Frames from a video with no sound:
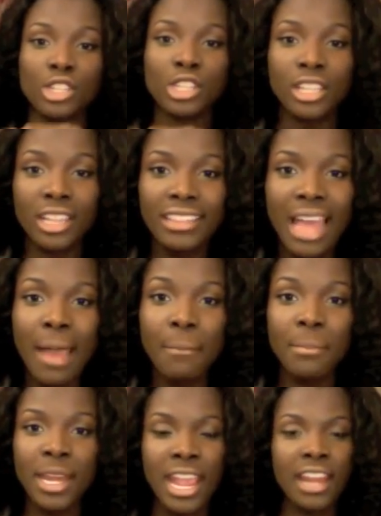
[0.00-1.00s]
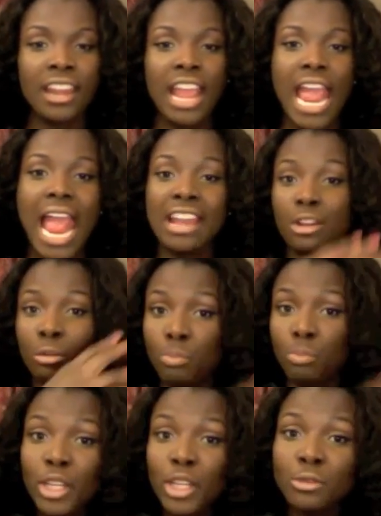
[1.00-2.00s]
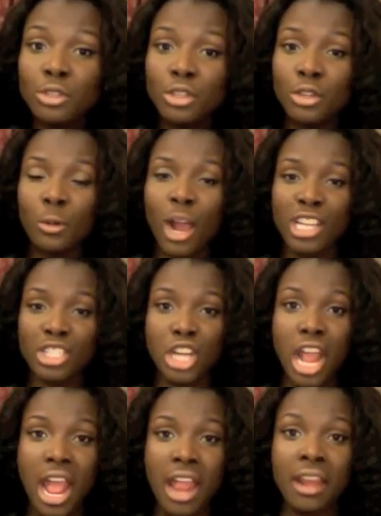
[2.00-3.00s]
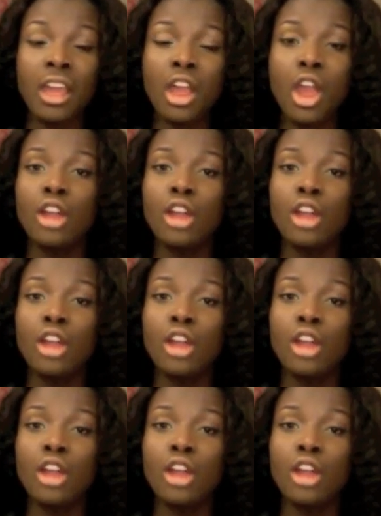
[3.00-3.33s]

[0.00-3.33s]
Just click that minute and it'll bring you to your question,